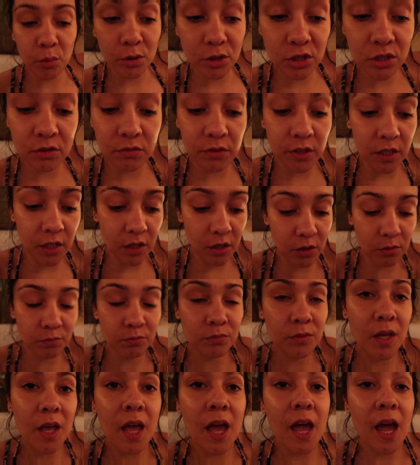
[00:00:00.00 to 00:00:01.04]
So I watched a video,
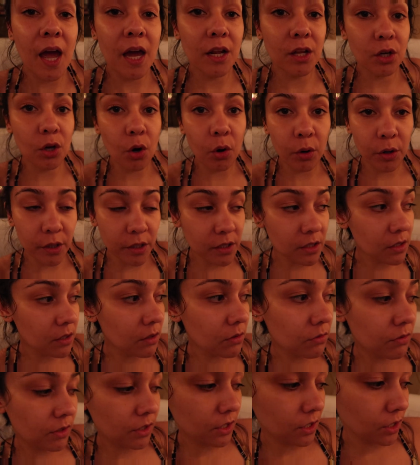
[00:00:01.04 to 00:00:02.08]
and according to
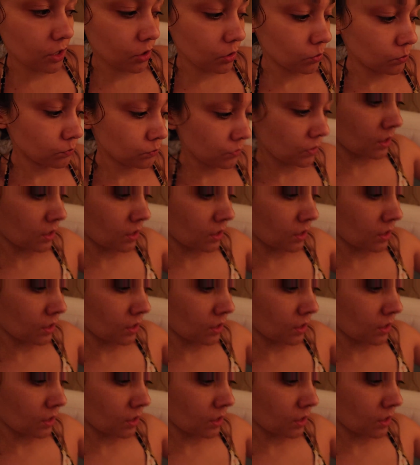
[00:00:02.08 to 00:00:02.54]
the video,